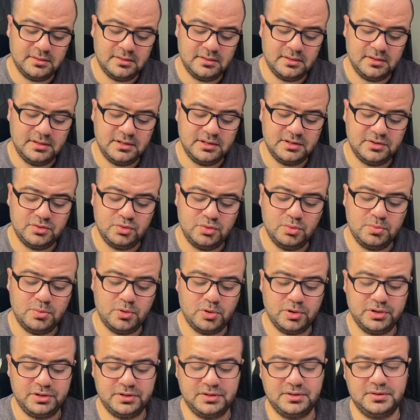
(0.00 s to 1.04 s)
these 2
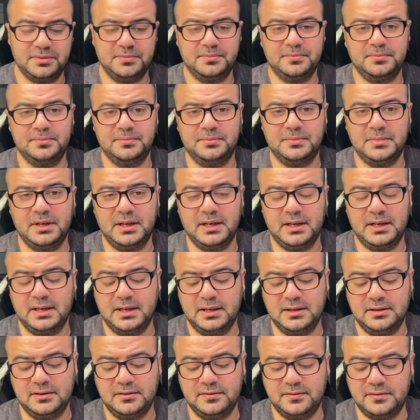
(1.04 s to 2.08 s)
points?
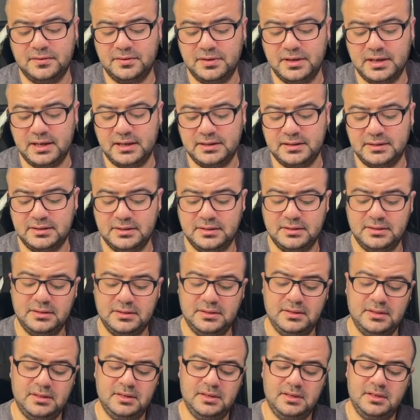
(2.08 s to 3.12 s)
And for that,
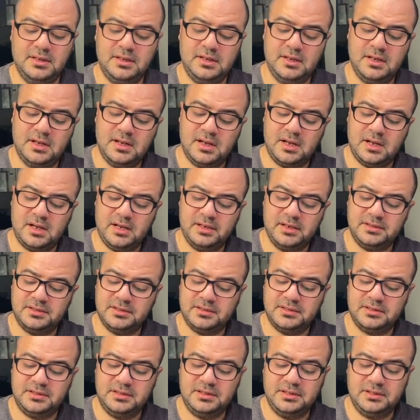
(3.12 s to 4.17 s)
I
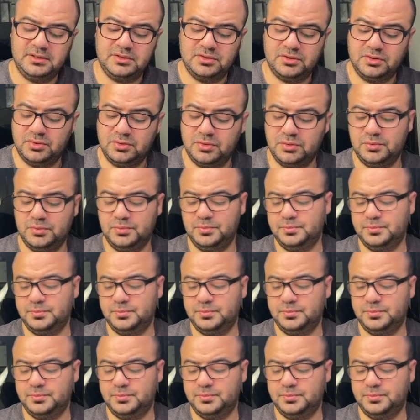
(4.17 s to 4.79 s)
just need to